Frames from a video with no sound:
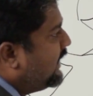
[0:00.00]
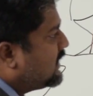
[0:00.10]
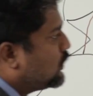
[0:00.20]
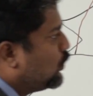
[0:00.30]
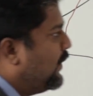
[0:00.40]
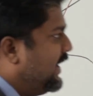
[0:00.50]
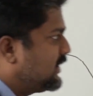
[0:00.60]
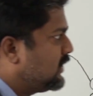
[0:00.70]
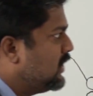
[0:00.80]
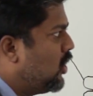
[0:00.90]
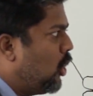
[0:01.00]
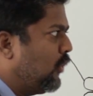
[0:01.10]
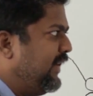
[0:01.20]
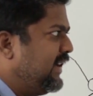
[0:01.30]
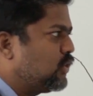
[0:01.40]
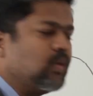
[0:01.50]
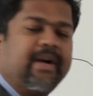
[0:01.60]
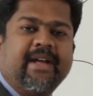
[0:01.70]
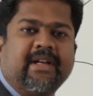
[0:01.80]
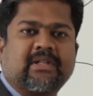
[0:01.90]
east to west or west
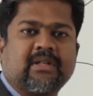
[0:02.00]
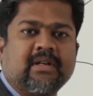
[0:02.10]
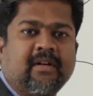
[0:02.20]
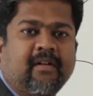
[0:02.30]
to east,